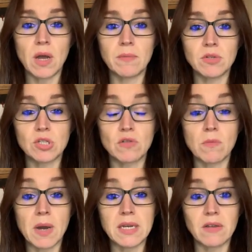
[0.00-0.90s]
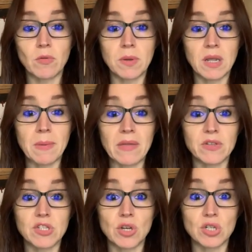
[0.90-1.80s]
just to remind everybody about the
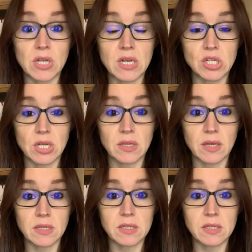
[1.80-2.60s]
search engine that